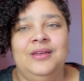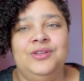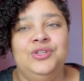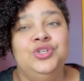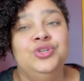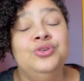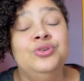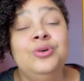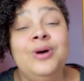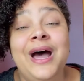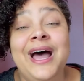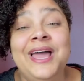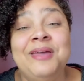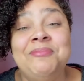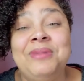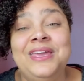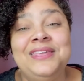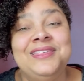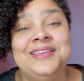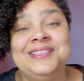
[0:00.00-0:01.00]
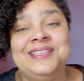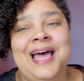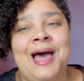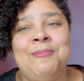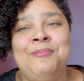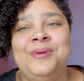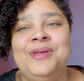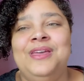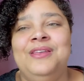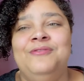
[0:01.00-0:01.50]
Do I make this
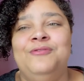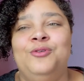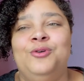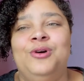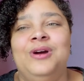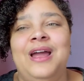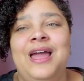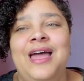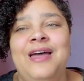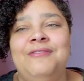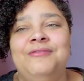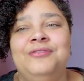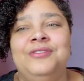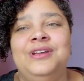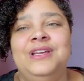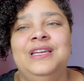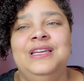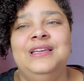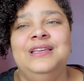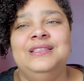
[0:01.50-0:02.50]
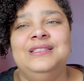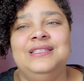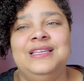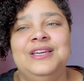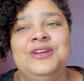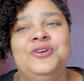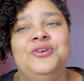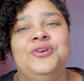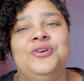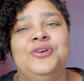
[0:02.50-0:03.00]
happen for every
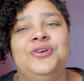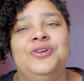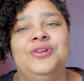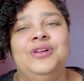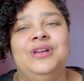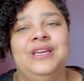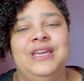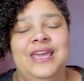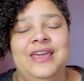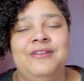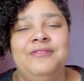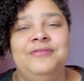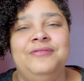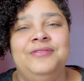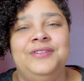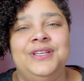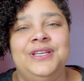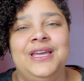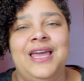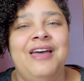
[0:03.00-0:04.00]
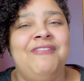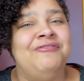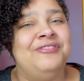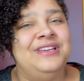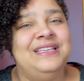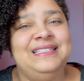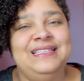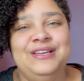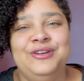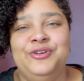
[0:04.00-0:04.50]
single gift every
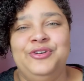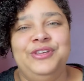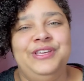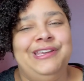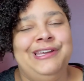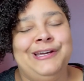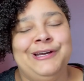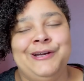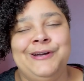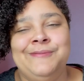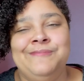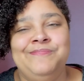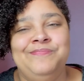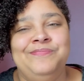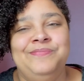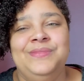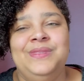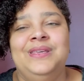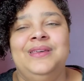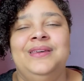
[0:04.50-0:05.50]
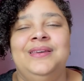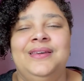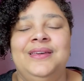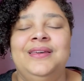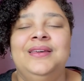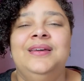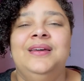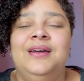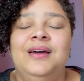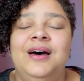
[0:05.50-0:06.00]
single year?
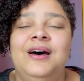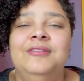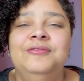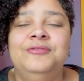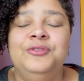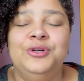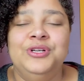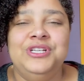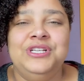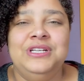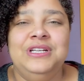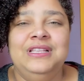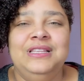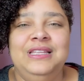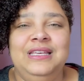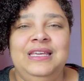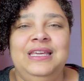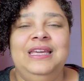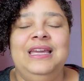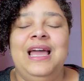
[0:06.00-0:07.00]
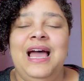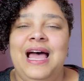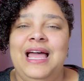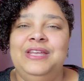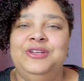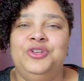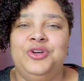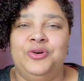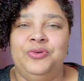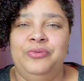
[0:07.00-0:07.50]
Unfortunately, I
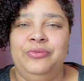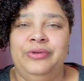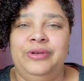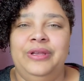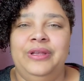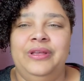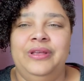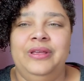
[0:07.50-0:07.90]
don't.